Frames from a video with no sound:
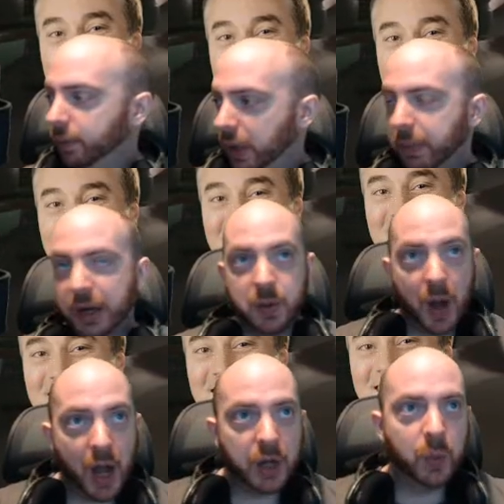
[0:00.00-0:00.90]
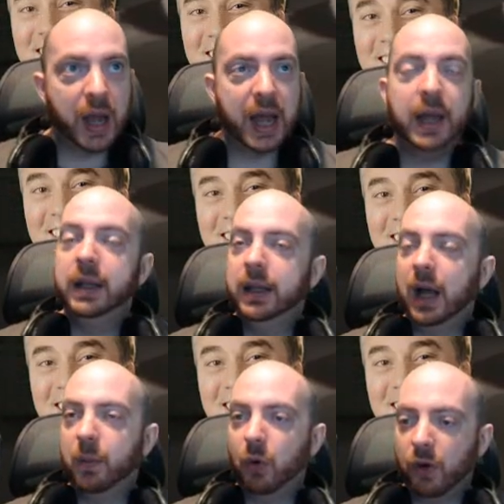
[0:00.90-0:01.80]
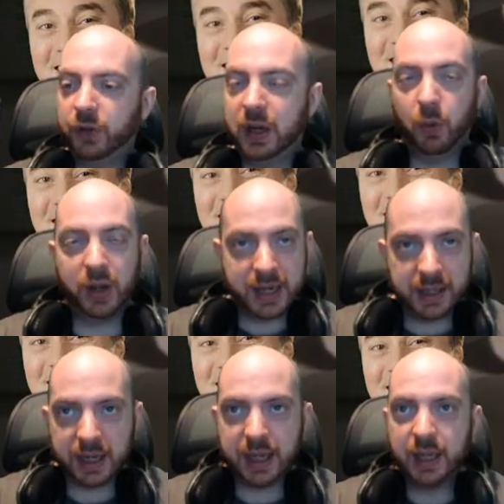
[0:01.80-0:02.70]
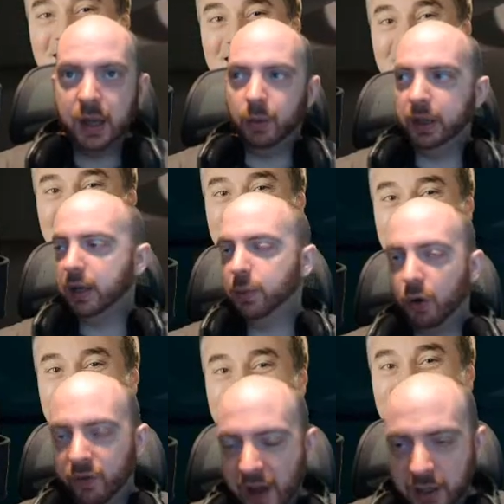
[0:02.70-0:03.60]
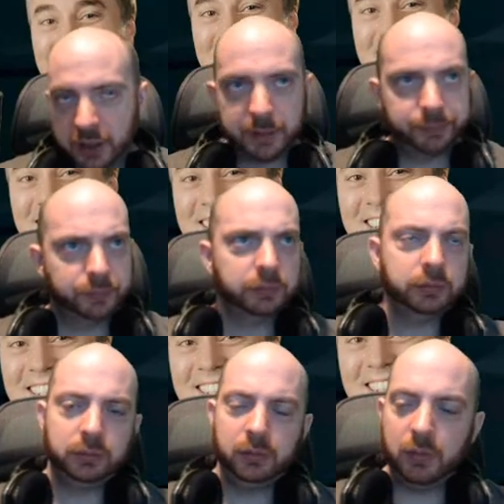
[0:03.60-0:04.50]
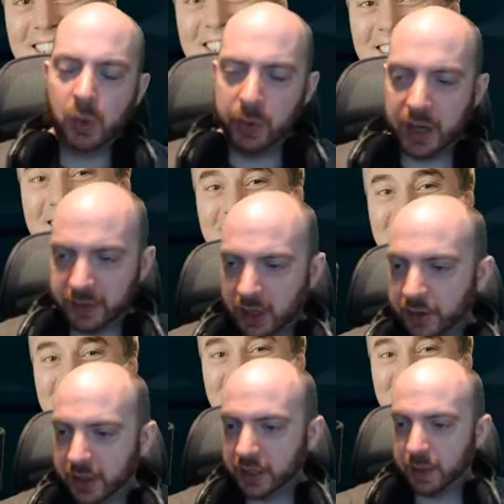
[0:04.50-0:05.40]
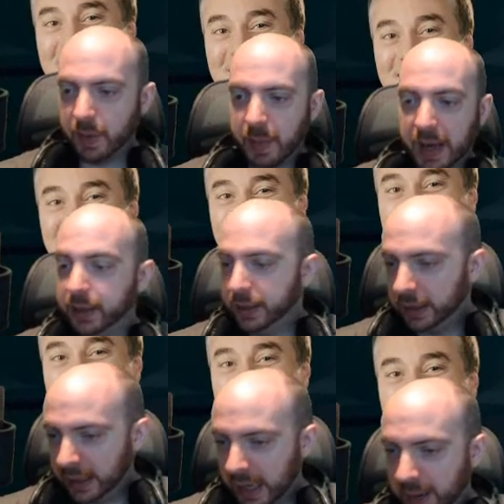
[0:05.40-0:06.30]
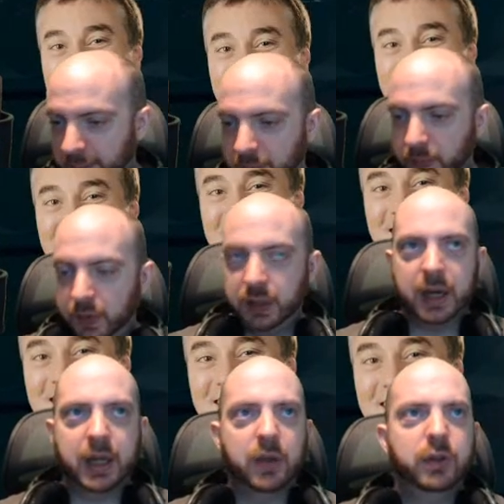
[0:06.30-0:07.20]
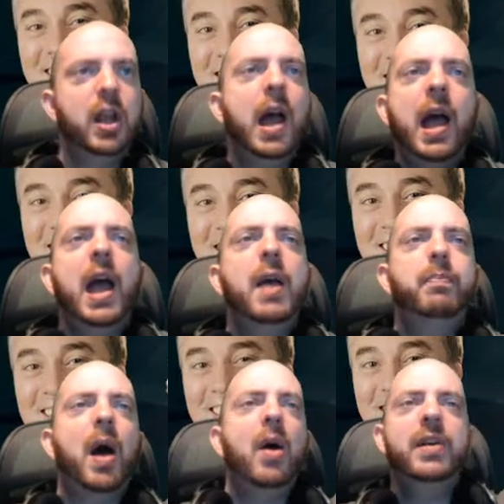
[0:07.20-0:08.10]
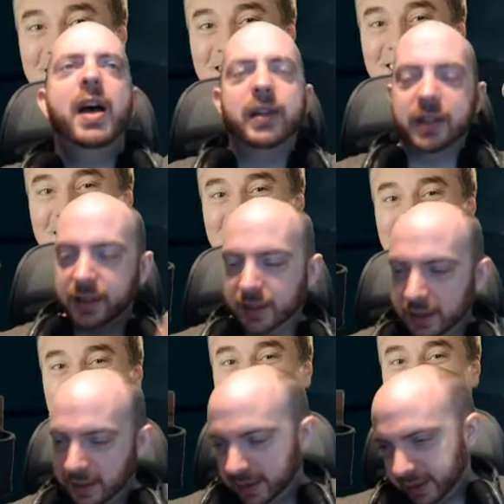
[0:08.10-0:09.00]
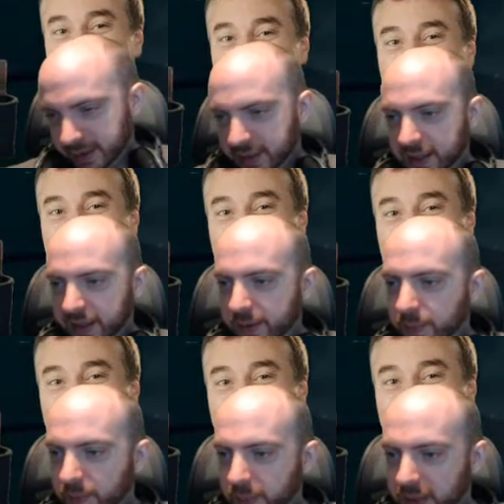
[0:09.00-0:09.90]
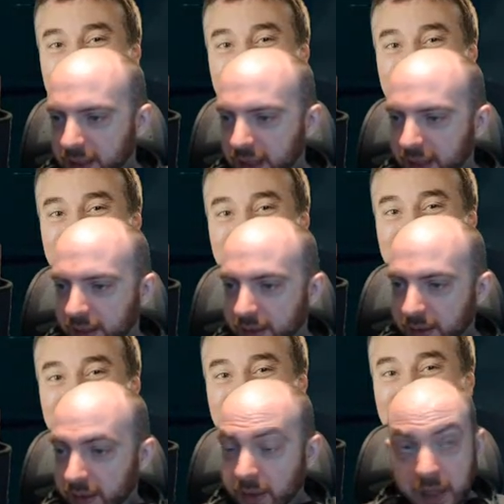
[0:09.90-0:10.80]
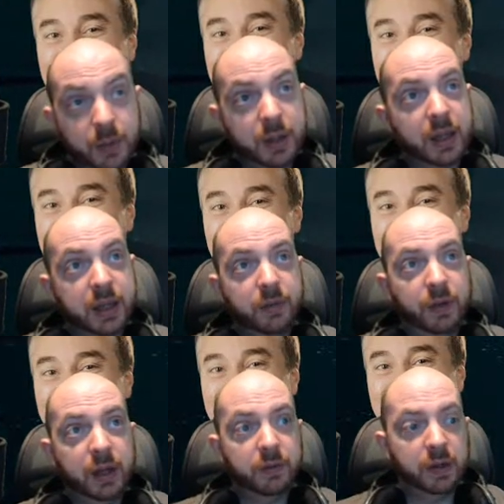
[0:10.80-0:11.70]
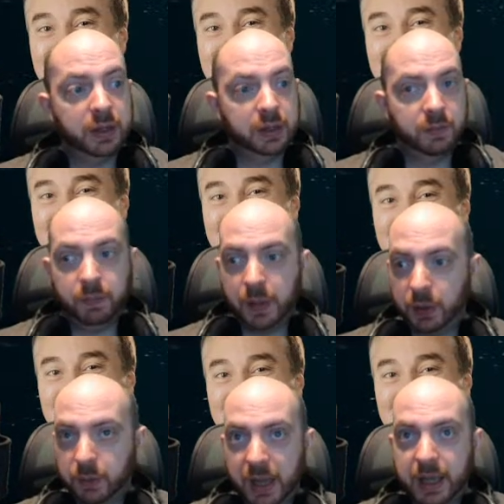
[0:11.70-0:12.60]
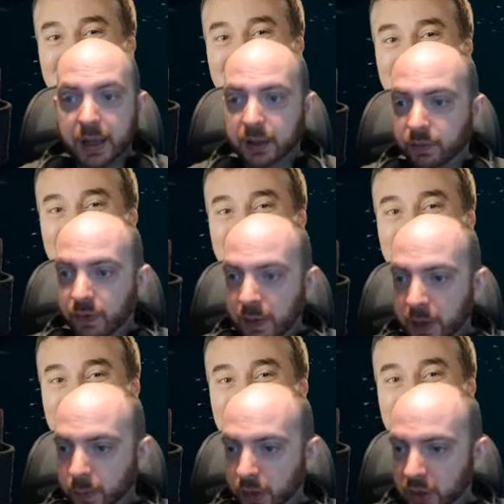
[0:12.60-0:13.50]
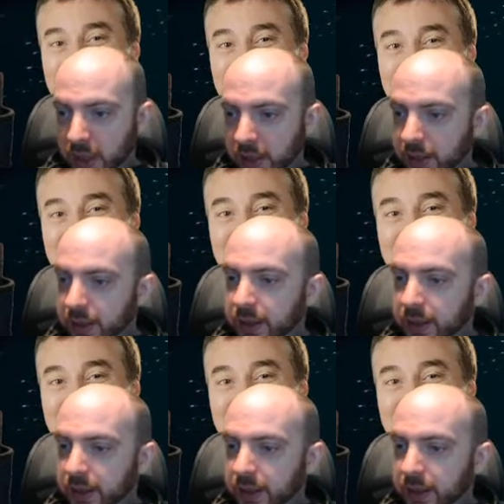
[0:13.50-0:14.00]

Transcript: We can buy new hardware more often, more easily. We can go to more events. We can have Star Citizen, but better. Zin goes, yay, bonus. But I genuinely thank you for people just being here. It's very much appreciated.